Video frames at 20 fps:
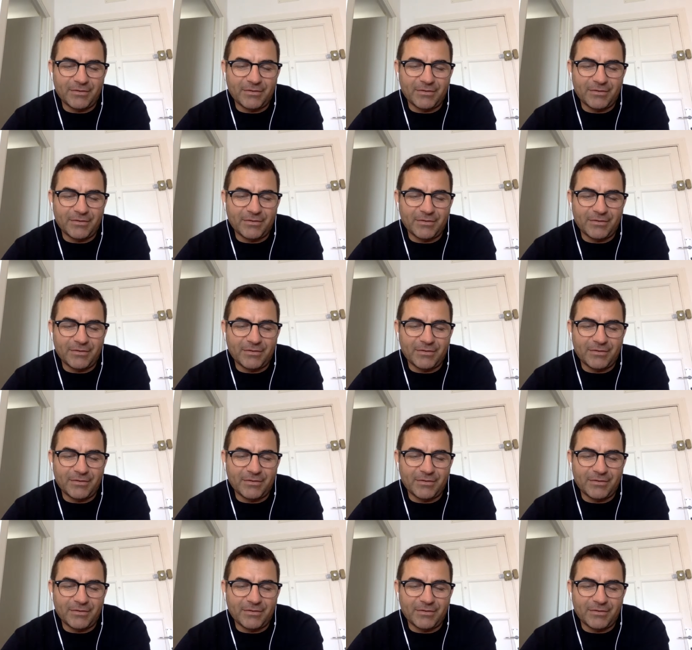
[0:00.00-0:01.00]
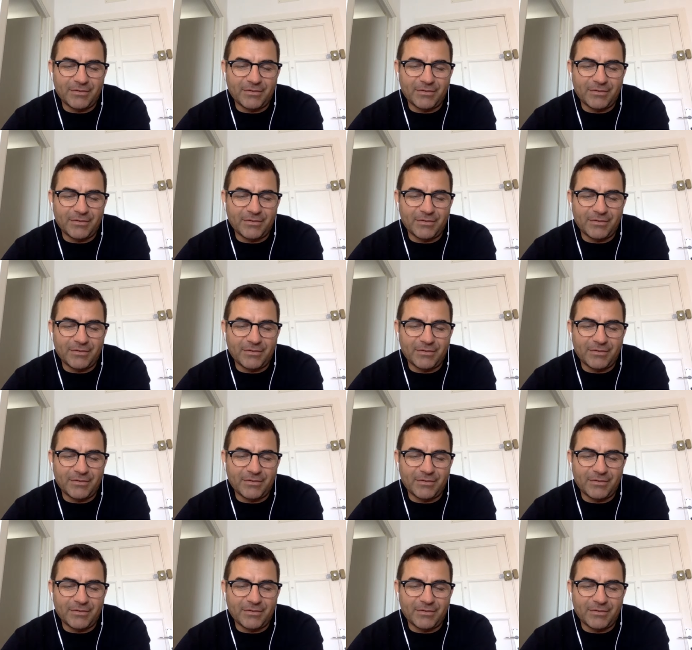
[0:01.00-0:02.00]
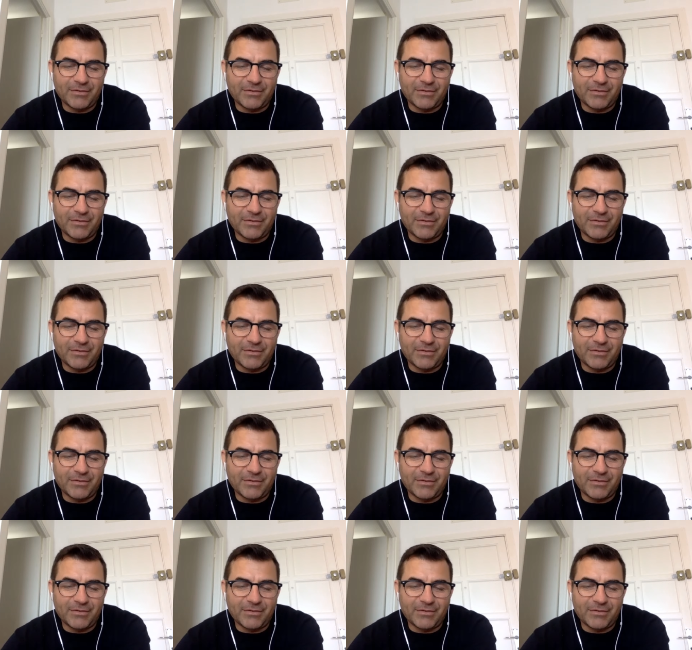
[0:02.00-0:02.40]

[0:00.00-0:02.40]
Um, and then I did uh,